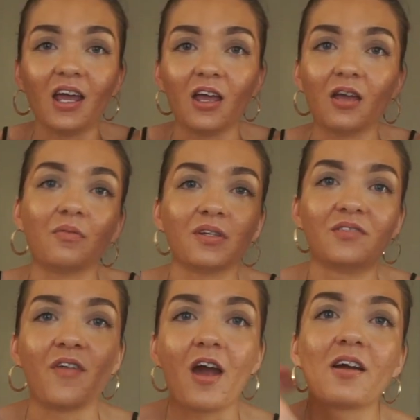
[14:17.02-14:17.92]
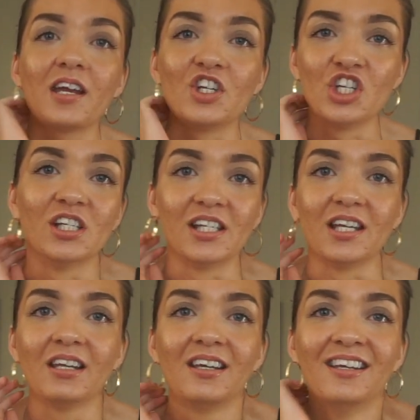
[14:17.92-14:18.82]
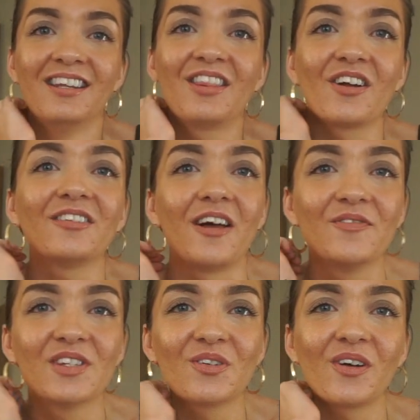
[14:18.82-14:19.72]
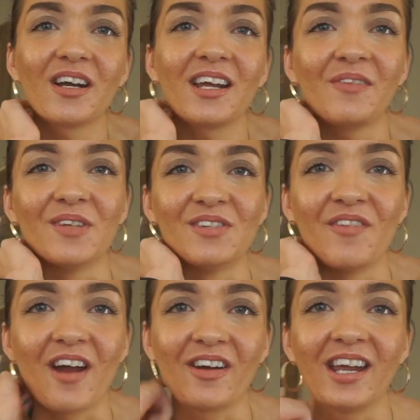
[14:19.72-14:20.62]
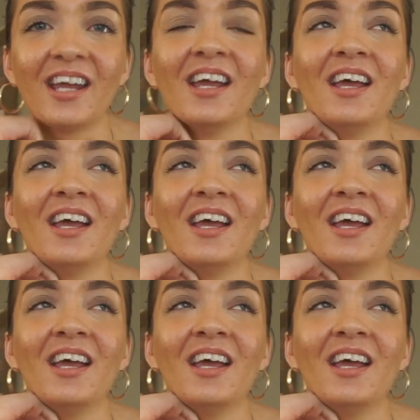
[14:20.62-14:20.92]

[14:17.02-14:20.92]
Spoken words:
it was very cheesy. Their love story was very